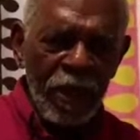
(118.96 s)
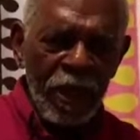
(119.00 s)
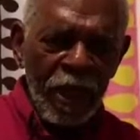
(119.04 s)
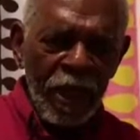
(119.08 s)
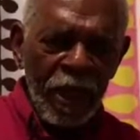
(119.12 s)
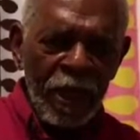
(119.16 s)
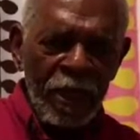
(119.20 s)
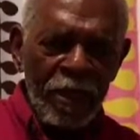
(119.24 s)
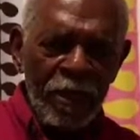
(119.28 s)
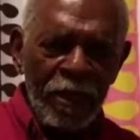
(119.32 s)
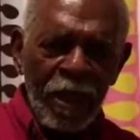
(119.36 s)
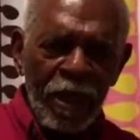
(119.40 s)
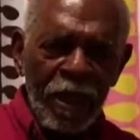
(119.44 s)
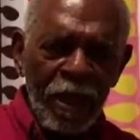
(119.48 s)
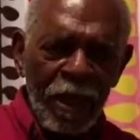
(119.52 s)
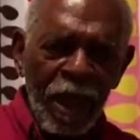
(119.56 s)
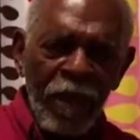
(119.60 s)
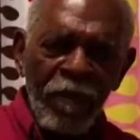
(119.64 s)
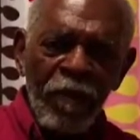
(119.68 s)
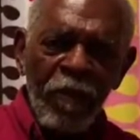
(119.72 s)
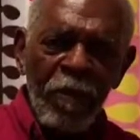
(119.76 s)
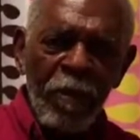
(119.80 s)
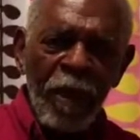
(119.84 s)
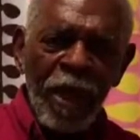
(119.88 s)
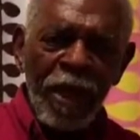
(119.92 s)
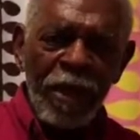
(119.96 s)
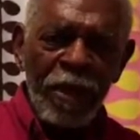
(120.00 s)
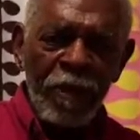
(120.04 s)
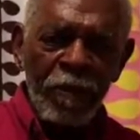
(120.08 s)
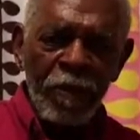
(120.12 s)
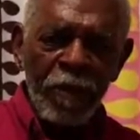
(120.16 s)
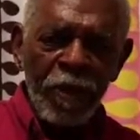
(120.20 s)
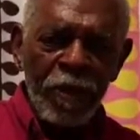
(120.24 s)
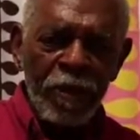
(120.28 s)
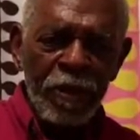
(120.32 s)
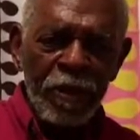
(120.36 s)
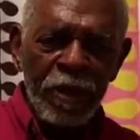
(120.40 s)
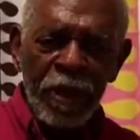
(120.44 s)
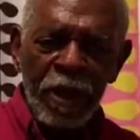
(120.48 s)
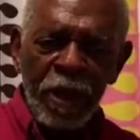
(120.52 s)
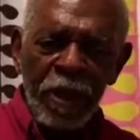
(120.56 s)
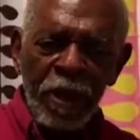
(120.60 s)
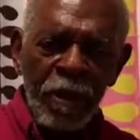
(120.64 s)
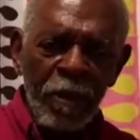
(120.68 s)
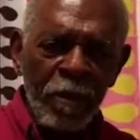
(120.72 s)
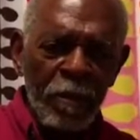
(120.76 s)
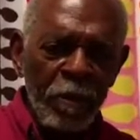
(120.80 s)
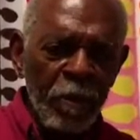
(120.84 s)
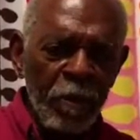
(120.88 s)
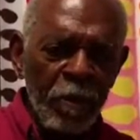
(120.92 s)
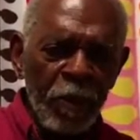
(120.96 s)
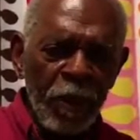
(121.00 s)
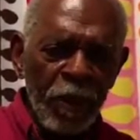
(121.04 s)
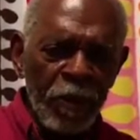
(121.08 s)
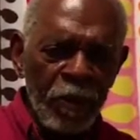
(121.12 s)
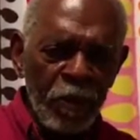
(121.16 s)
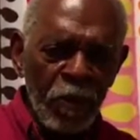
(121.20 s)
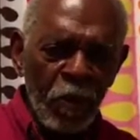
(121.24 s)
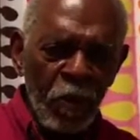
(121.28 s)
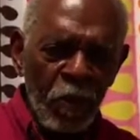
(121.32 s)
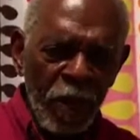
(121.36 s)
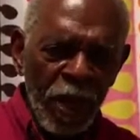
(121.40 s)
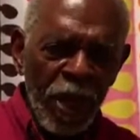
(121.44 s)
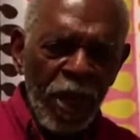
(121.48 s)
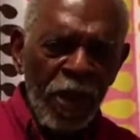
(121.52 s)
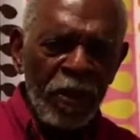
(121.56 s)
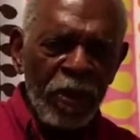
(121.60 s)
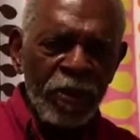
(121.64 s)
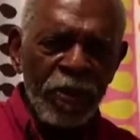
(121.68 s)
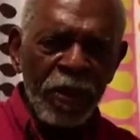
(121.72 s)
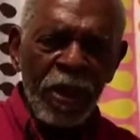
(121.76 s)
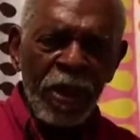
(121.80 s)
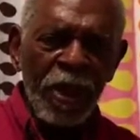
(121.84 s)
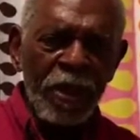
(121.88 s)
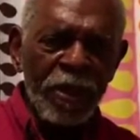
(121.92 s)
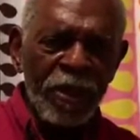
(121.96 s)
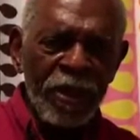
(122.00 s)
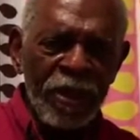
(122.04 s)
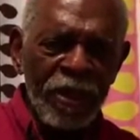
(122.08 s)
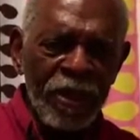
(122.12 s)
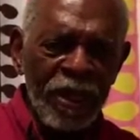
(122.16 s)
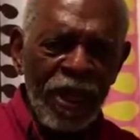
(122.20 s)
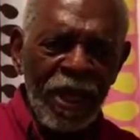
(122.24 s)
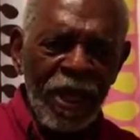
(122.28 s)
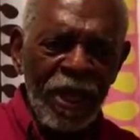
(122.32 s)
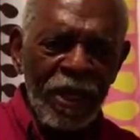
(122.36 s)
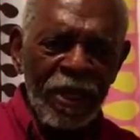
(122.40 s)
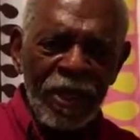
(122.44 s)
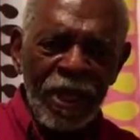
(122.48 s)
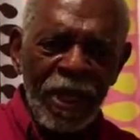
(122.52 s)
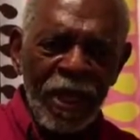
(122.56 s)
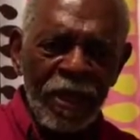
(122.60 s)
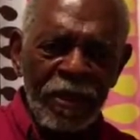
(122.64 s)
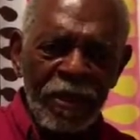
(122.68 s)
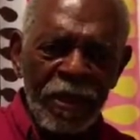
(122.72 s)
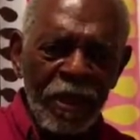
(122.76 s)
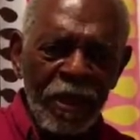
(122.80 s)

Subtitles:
And everybody would do well to understand that